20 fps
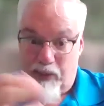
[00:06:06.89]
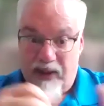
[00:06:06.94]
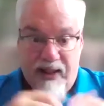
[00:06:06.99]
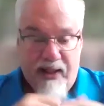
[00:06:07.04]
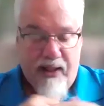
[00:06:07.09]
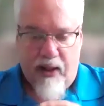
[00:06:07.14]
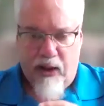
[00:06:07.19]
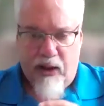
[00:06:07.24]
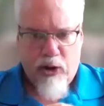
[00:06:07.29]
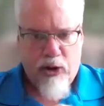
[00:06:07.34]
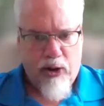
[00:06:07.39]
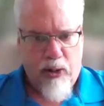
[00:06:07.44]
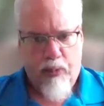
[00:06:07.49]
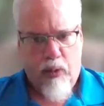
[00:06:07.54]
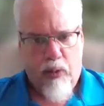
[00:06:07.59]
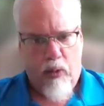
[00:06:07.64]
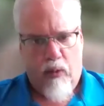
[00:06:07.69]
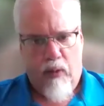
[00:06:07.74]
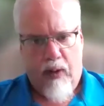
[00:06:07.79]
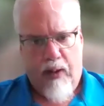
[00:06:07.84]
PhD
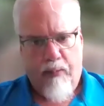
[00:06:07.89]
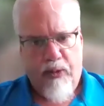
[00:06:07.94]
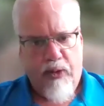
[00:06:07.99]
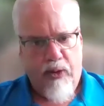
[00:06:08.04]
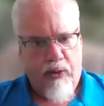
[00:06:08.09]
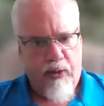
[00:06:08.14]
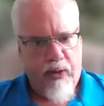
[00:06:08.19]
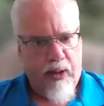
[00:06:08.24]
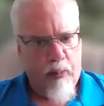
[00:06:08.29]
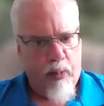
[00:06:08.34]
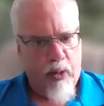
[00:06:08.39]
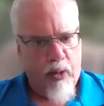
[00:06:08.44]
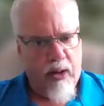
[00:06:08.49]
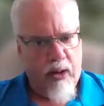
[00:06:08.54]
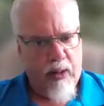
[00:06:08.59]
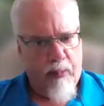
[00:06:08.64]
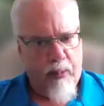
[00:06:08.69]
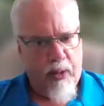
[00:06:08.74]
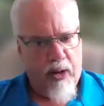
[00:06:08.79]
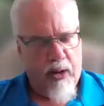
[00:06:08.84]
program and you're not
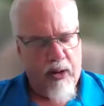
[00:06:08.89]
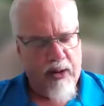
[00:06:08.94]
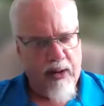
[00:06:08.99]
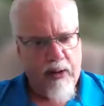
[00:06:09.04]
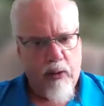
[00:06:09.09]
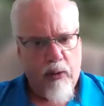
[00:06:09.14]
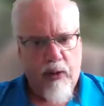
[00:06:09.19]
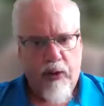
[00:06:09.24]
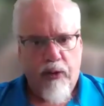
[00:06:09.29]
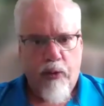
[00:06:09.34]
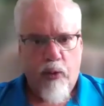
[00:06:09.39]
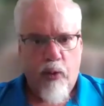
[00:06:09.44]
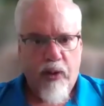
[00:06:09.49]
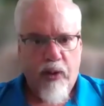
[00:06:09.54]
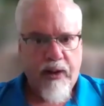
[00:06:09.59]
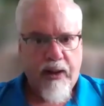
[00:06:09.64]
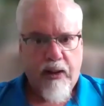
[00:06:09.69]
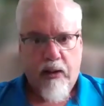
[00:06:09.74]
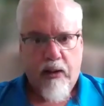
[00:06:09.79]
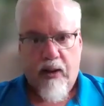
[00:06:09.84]
primarily looking
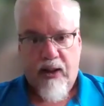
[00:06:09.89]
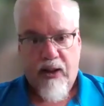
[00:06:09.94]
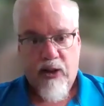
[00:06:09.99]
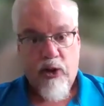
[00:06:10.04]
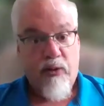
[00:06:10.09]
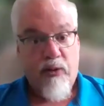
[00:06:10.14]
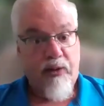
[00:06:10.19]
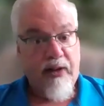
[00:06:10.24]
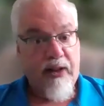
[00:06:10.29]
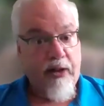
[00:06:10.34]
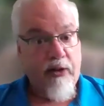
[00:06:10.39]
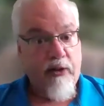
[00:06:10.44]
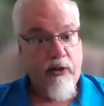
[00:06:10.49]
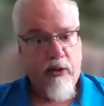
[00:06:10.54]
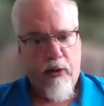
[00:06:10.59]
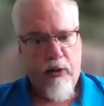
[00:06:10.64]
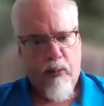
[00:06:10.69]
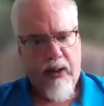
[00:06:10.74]
through a theological lens,